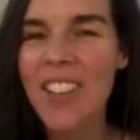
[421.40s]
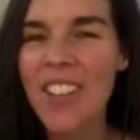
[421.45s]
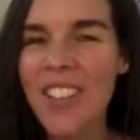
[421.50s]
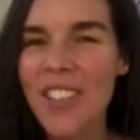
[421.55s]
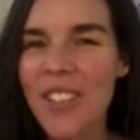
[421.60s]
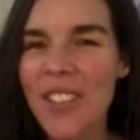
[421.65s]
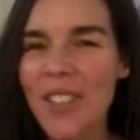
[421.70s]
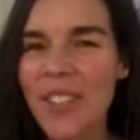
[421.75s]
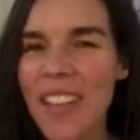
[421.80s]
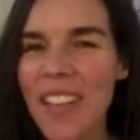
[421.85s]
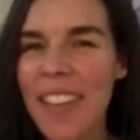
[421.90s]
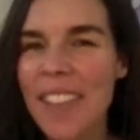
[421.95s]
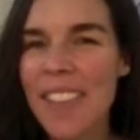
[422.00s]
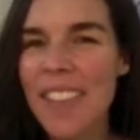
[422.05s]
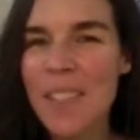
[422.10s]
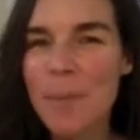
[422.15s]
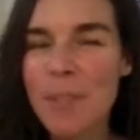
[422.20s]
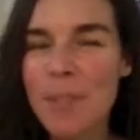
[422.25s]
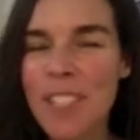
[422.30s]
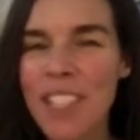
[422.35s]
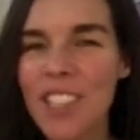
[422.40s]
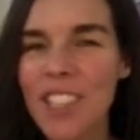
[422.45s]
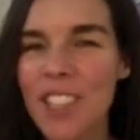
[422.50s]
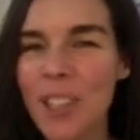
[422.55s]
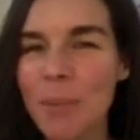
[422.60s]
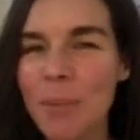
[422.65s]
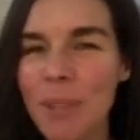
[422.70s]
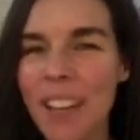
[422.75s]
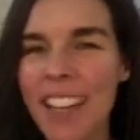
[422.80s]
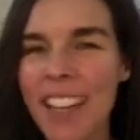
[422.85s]
to get this
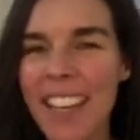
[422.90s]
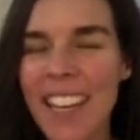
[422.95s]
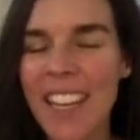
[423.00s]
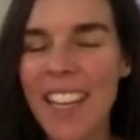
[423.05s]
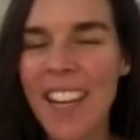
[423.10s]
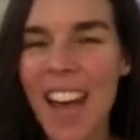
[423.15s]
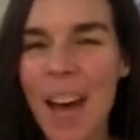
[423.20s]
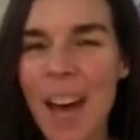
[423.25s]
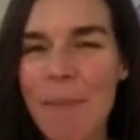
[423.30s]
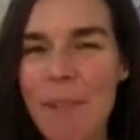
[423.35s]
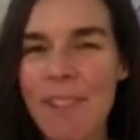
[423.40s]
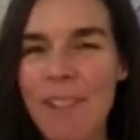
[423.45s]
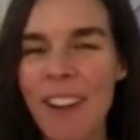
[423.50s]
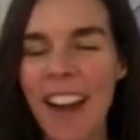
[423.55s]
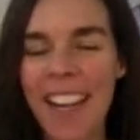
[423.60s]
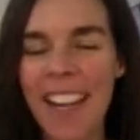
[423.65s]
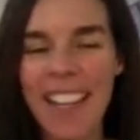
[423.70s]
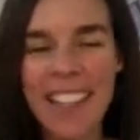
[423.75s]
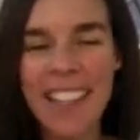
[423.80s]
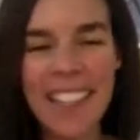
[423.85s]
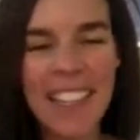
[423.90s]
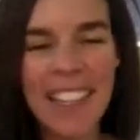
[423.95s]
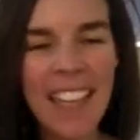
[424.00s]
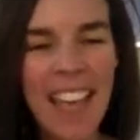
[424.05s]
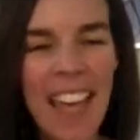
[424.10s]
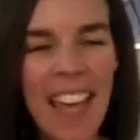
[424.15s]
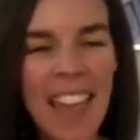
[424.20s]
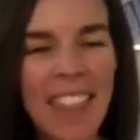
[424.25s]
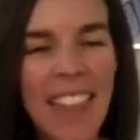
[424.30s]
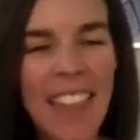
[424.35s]
particular plugin up and running,
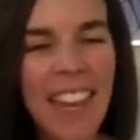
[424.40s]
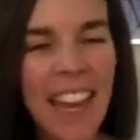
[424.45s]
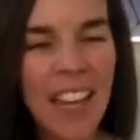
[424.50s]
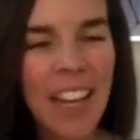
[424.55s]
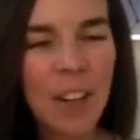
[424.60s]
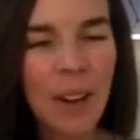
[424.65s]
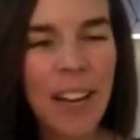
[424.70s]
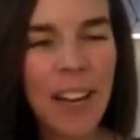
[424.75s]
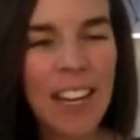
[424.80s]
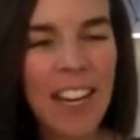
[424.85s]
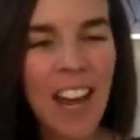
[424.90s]
then I created